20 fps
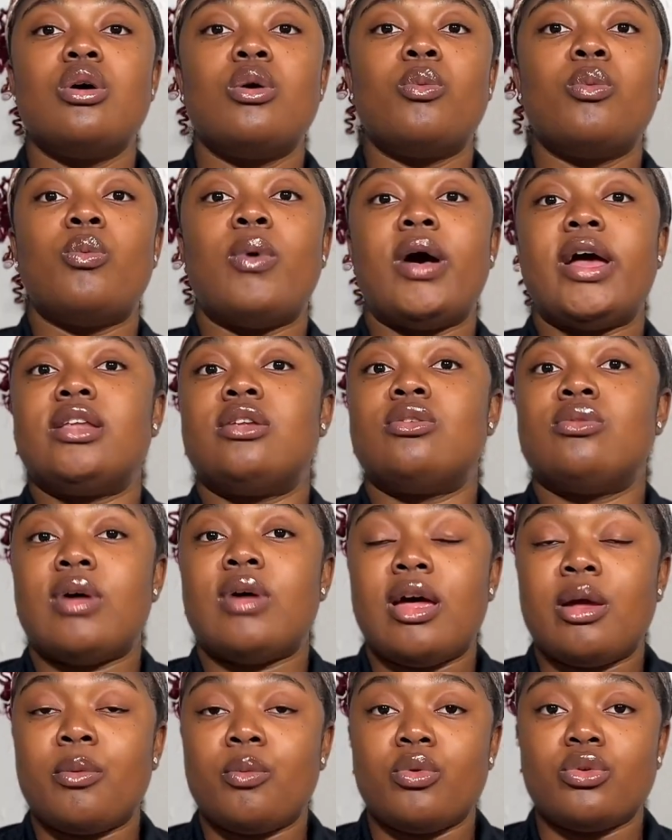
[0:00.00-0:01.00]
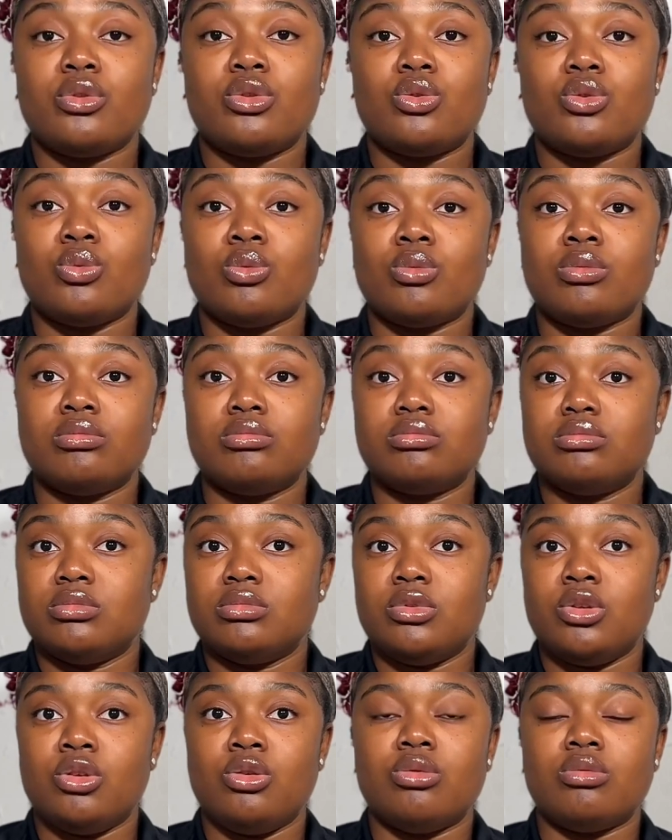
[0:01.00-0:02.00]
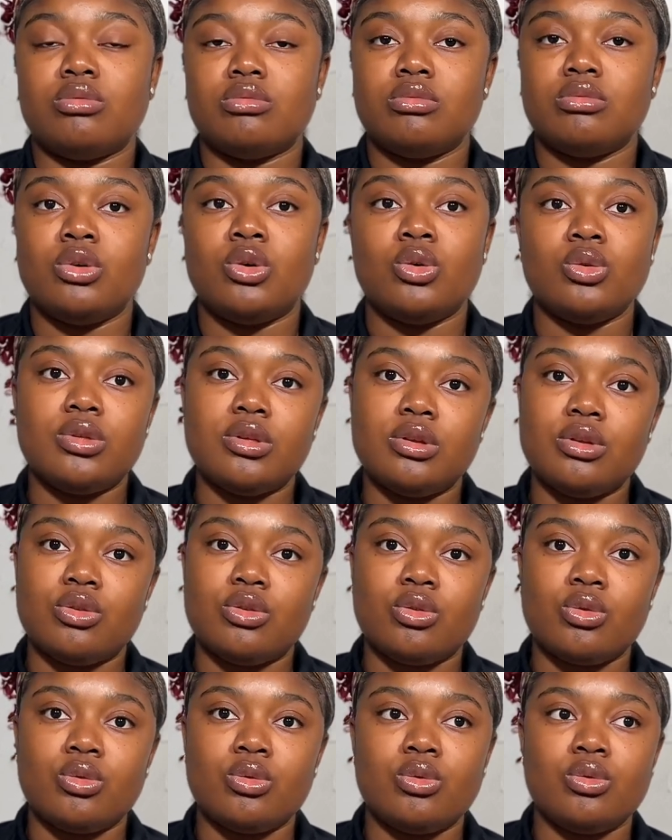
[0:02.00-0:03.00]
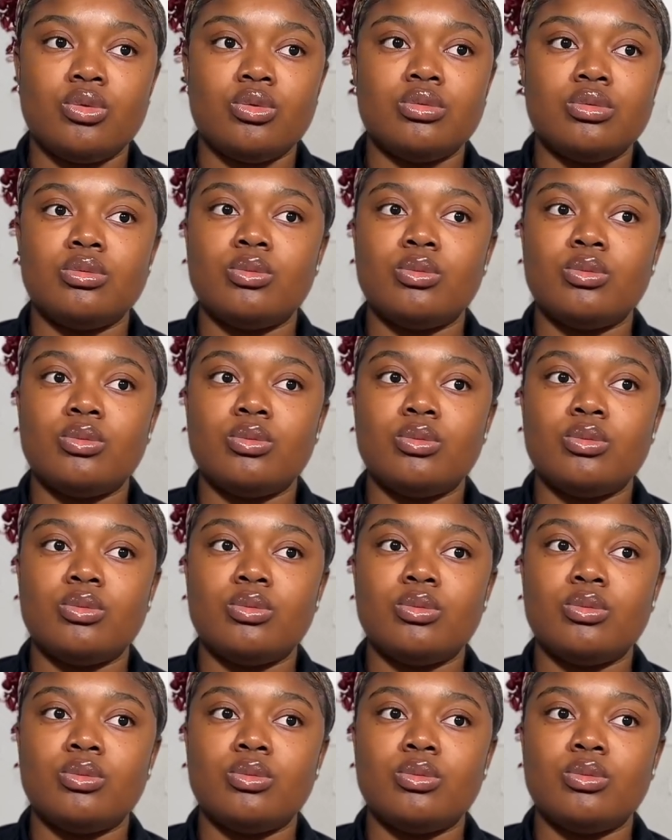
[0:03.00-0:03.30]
why do I want to, go to the school,